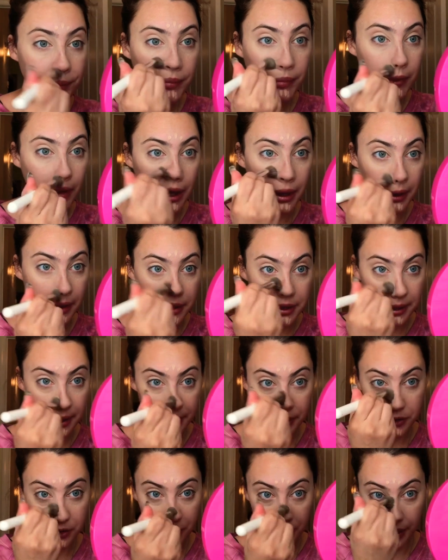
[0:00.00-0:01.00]
I
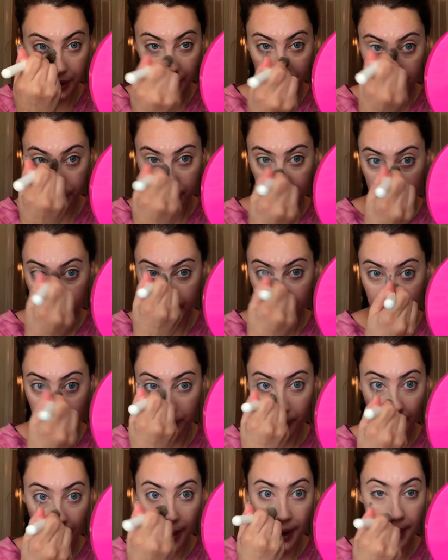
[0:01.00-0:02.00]
tend to get really
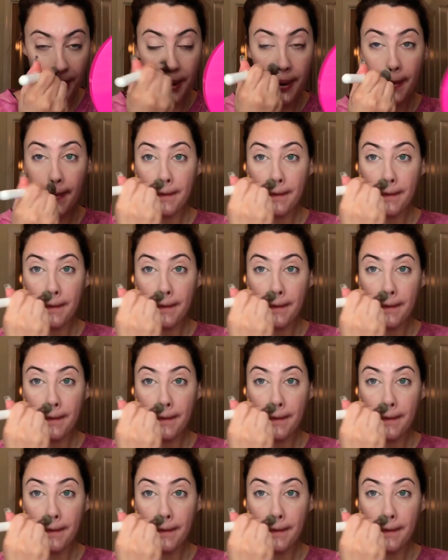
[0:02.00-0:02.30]
red.